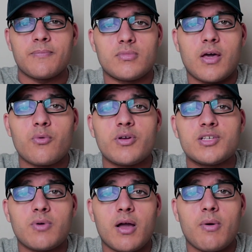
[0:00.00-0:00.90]
Now the
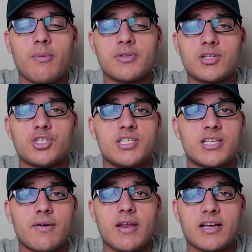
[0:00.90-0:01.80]
reason why I went with the
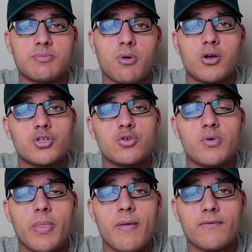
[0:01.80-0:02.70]
G7X Mark
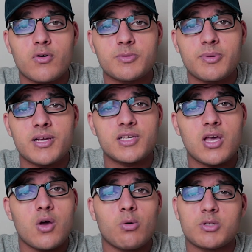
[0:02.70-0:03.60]
II in the first place
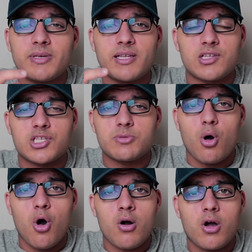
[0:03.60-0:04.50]
was because it's
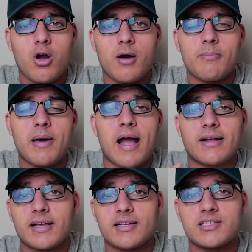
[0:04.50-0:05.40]
small,
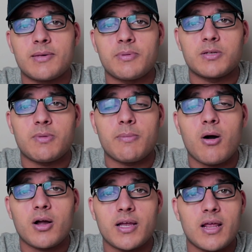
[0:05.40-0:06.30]
compact, I could slip it into my
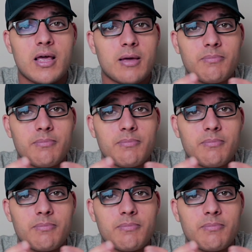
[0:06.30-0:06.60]
pocket,